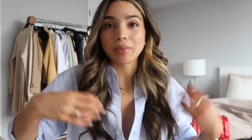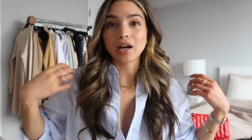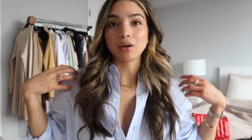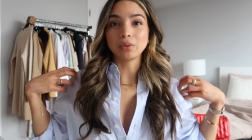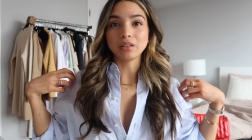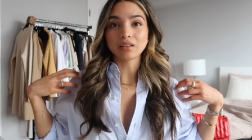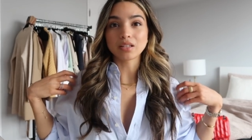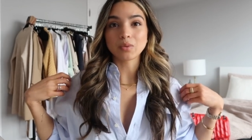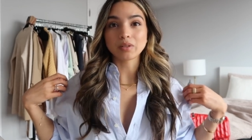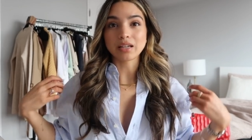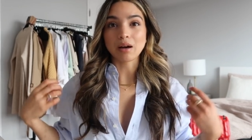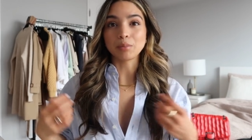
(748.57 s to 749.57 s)
But I will link this
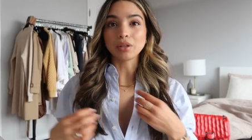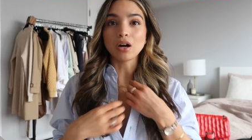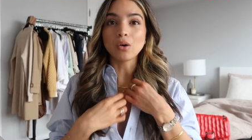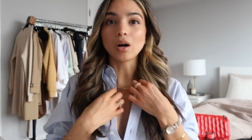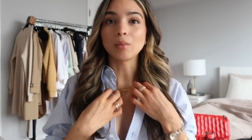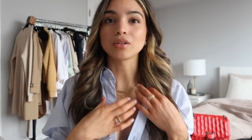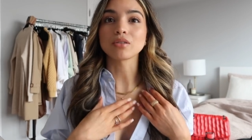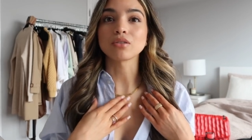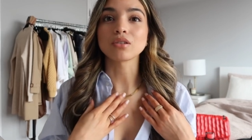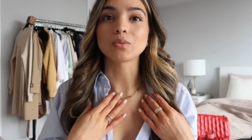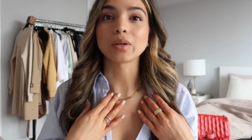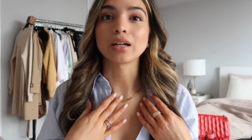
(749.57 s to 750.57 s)
one down below. I'm also
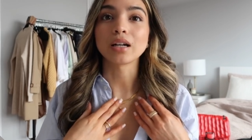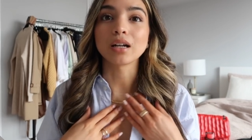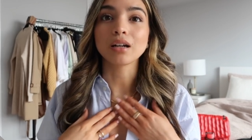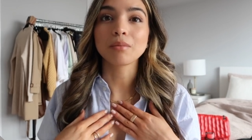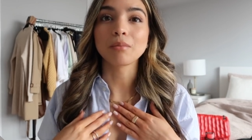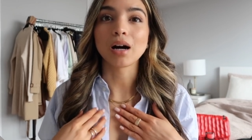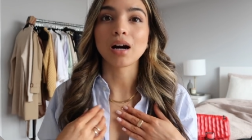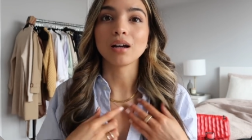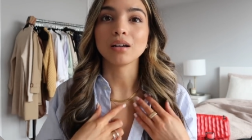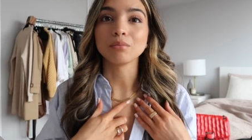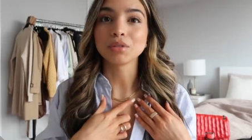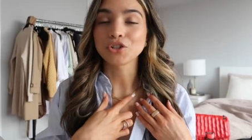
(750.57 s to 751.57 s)
just wearing
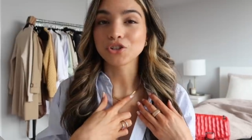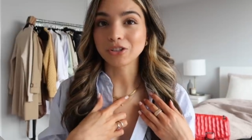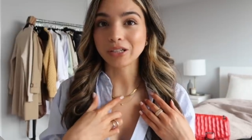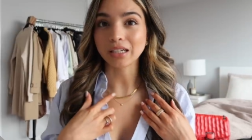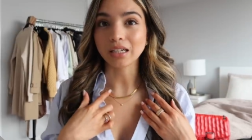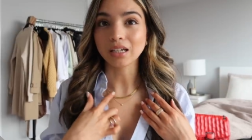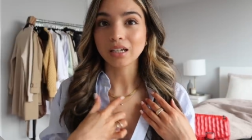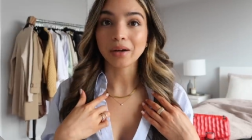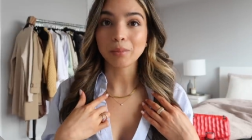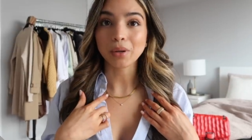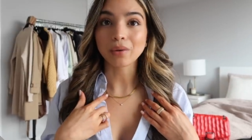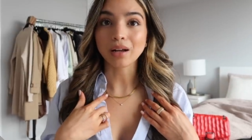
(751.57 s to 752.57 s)
my Mejuri
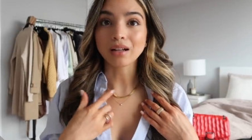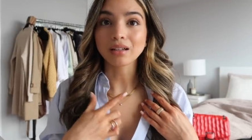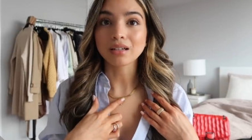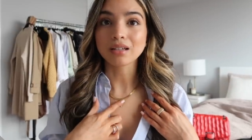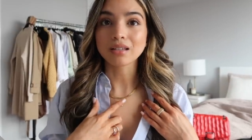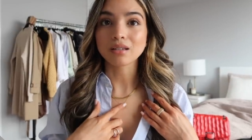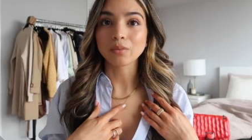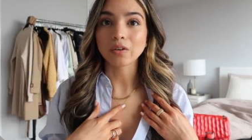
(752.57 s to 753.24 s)
herringbone necklace.